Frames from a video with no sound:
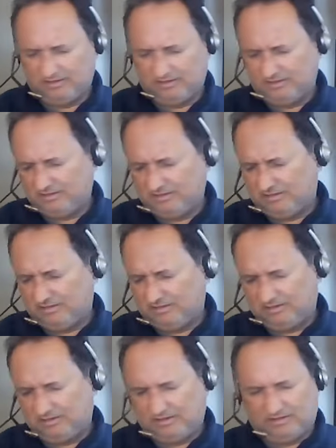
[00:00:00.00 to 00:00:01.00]

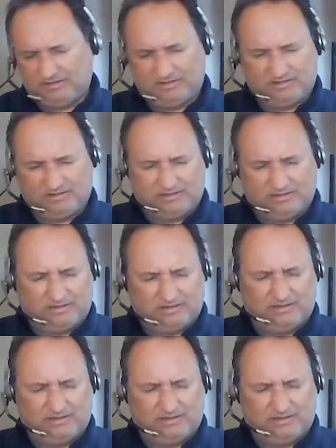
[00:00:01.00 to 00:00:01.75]
No one is speaking in this clip.